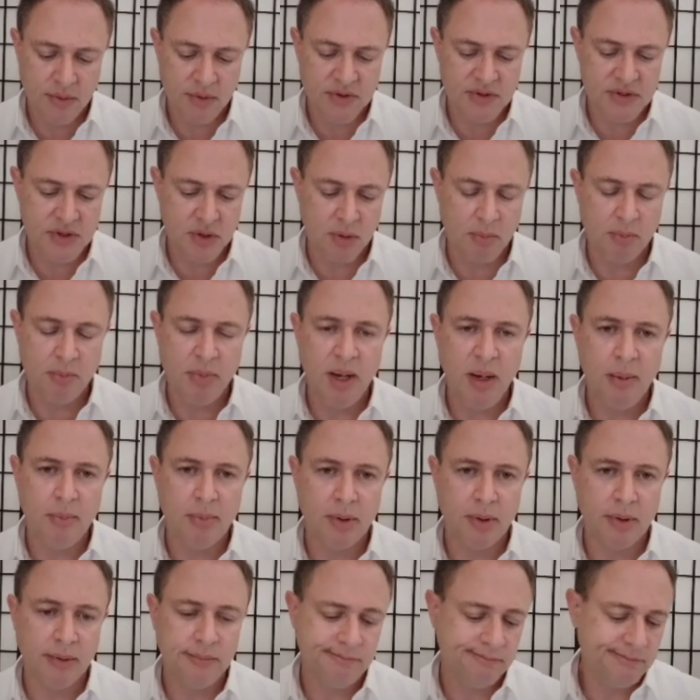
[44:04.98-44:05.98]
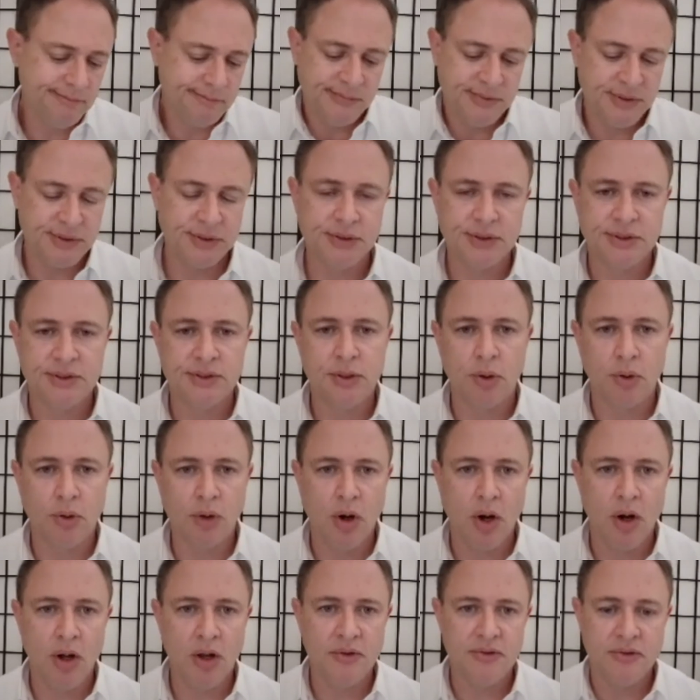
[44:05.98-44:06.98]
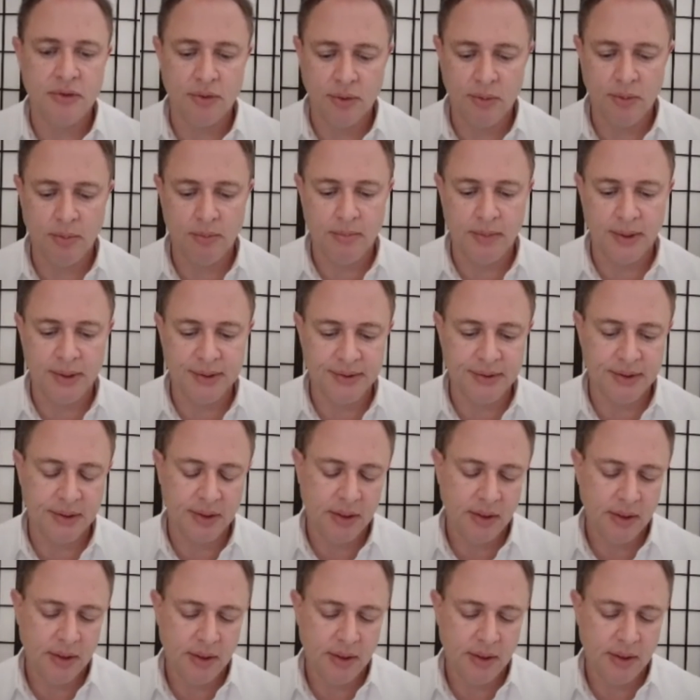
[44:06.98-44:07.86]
certain people. It's just no call to, but